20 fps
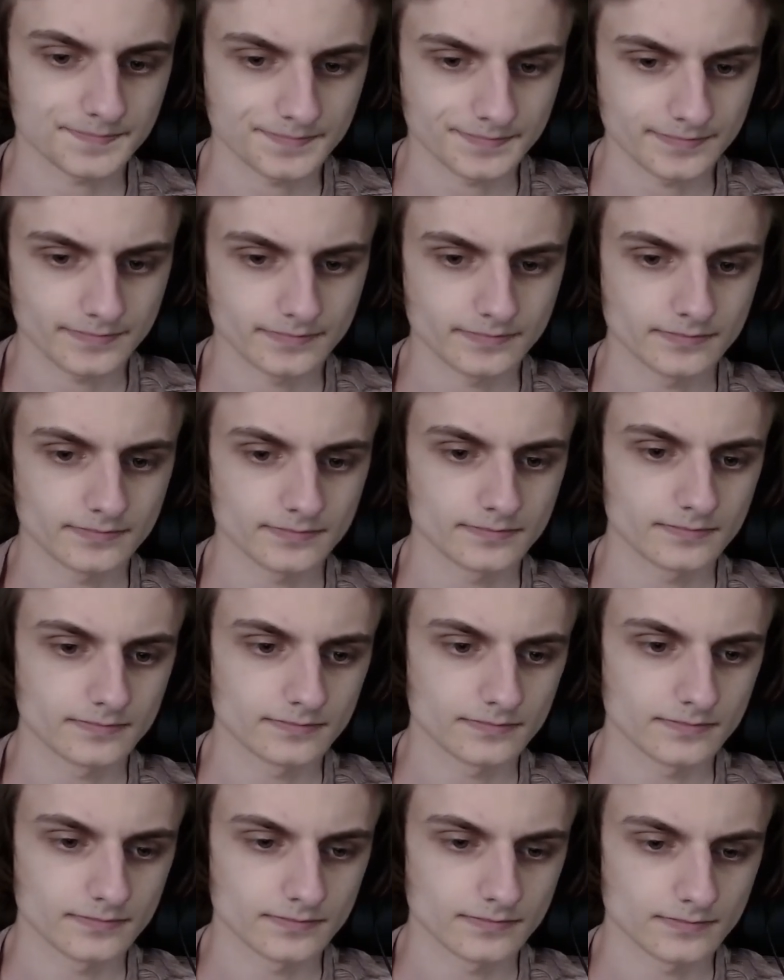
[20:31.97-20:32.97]

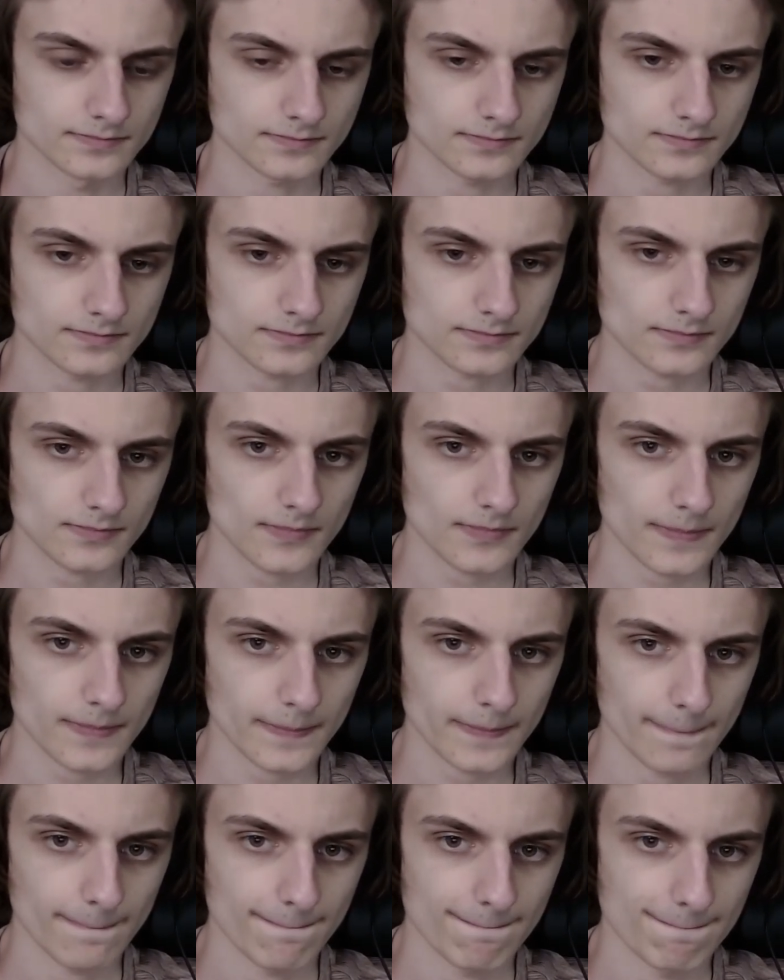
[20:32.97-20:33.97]

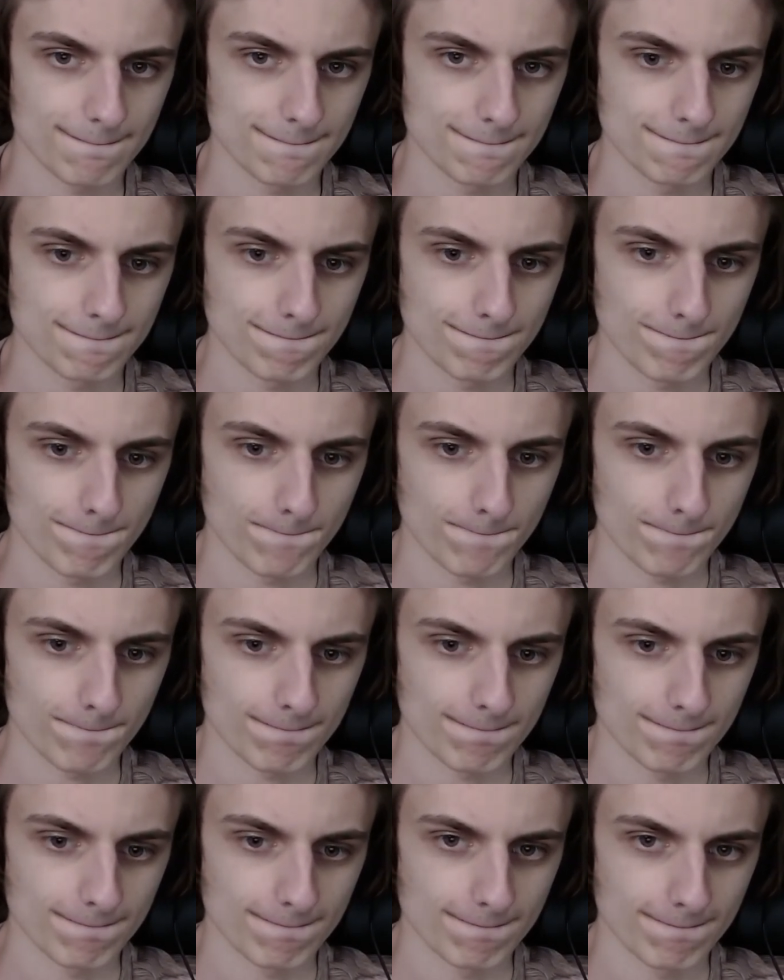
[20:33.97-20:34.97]

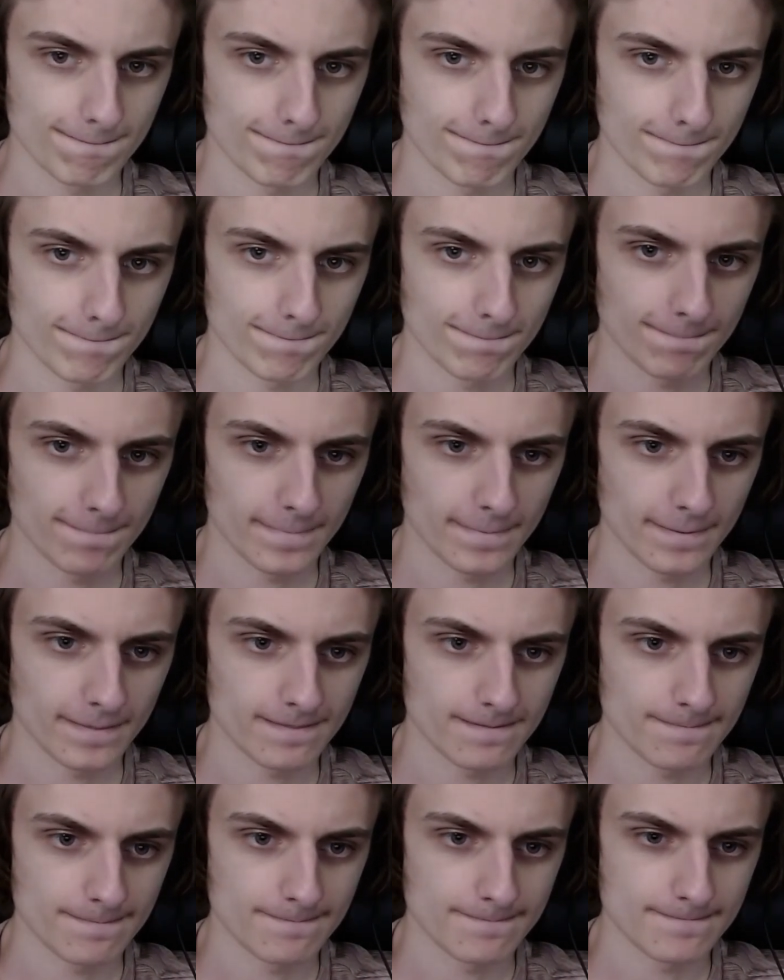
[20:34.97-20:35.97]

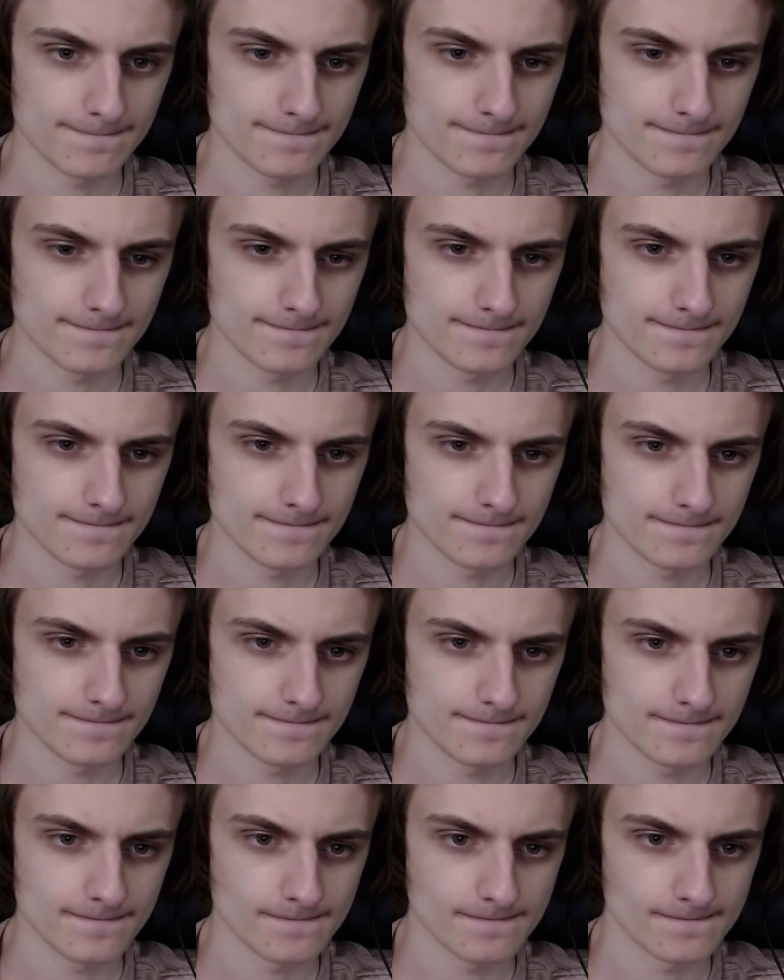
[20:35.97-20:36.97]

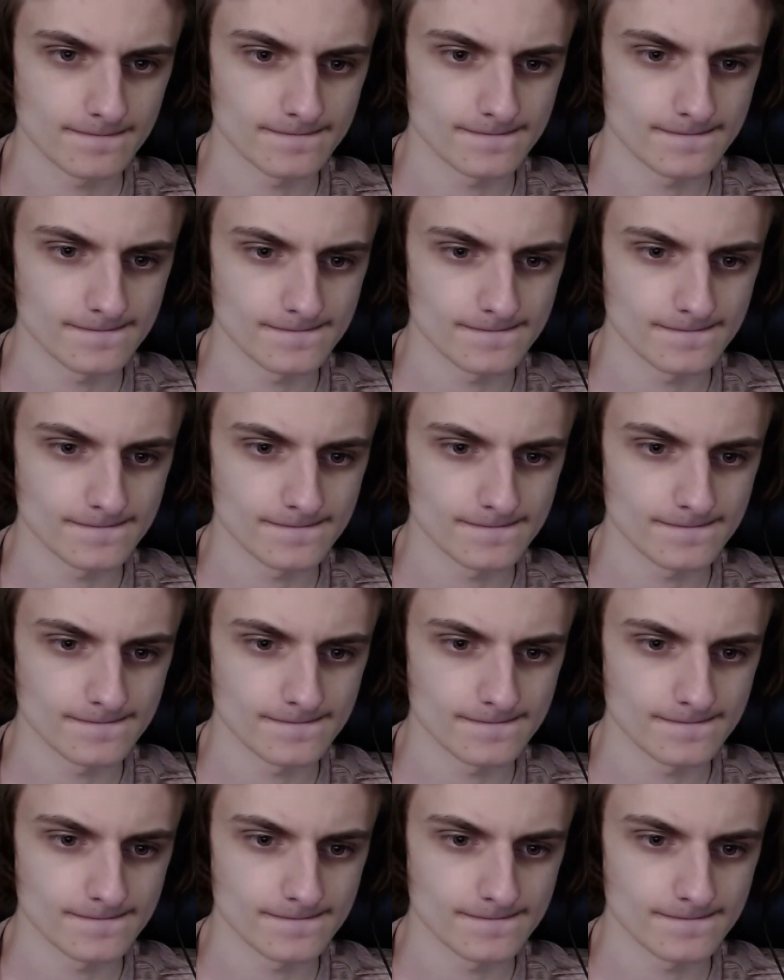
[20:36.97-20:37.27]
No one is speaking in this clip.